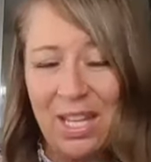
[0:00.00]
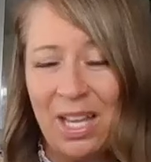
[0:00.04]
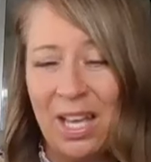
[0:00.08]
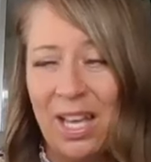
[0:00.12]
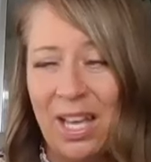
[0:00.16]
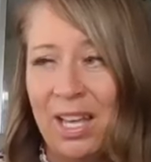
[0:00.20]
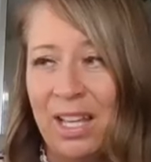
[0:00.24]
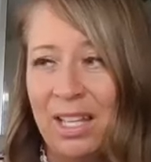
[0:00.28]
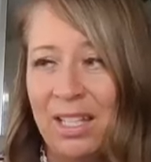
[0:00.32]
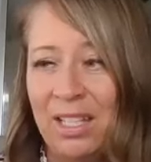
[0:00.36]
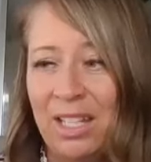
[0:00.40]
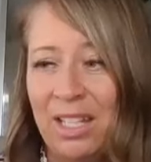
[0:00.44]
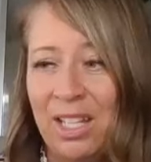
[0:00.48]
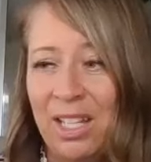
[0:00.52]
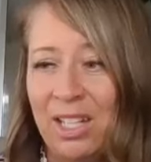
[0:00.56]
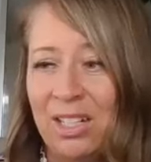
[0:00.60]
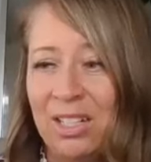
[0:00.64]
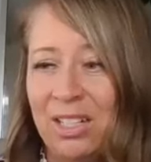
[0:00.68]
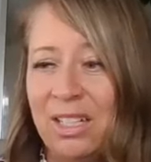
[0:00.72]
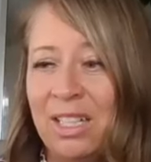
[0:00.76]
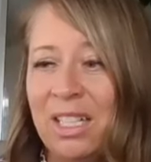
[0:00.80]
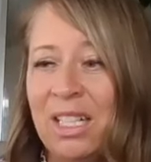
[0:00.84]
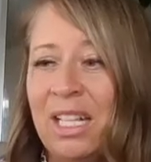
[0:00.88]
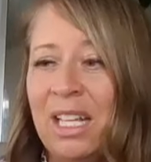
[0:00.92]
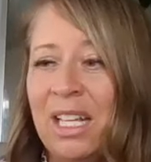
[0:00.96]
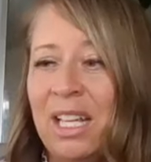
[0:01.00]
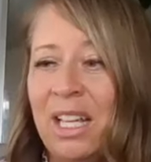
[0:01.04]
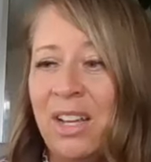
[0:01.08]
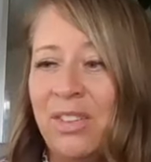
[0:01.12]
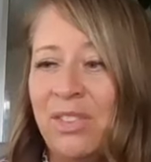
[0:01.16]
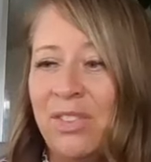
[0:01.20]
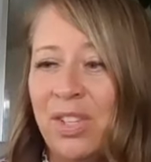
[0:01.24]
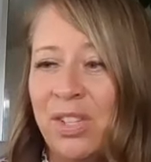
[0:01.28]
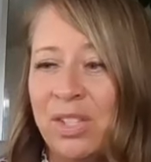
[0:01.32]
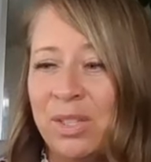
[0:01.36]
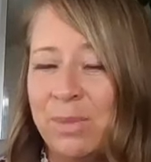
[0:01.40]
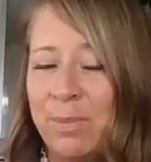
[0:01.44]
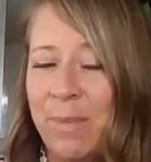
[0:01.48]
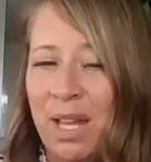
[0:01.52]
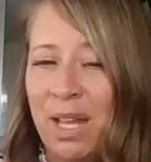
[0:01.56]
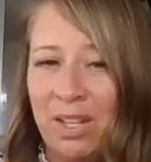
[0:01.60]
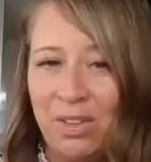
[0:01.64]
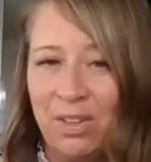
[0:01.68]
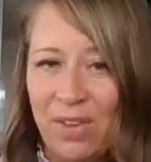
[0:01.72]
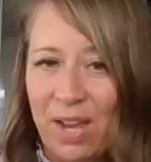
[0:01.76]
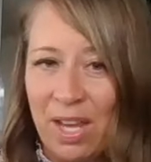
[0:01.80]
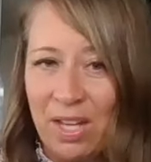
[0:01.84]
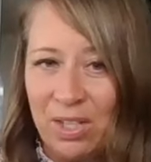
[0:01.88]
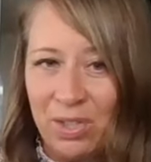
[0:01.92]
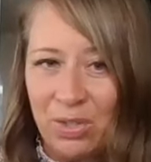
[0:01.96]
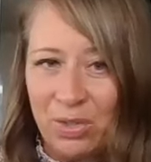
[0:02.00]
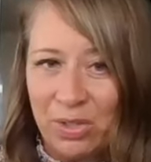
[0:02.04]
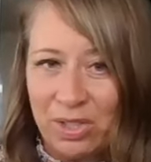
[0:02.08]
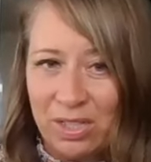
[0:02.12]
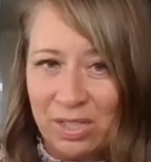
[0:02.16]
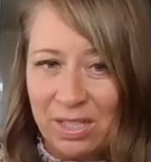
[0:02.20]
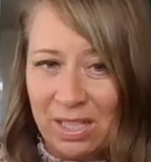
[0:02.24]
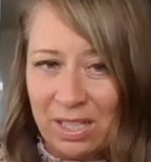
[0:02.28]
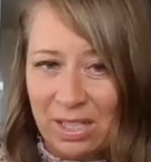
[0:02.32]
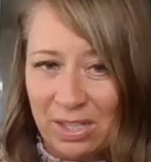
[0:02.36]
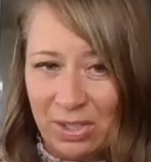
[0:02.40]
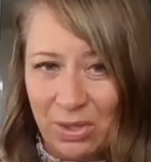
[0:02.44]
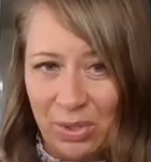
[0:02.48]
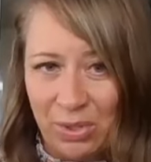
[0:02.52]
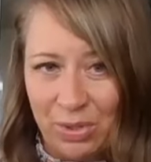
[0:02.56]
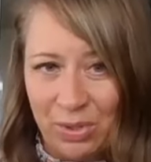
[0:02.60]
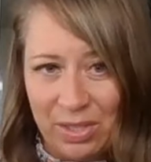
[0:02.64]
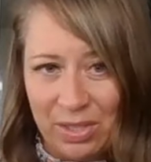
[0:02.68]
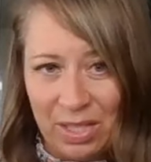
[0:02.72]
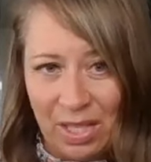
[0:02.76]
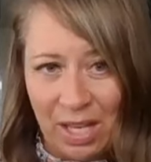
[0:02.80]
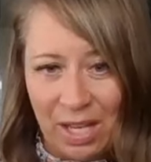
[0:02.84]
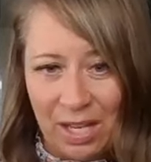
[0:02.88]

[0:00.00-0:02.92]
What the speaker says: A year, if there's manufacturer issues,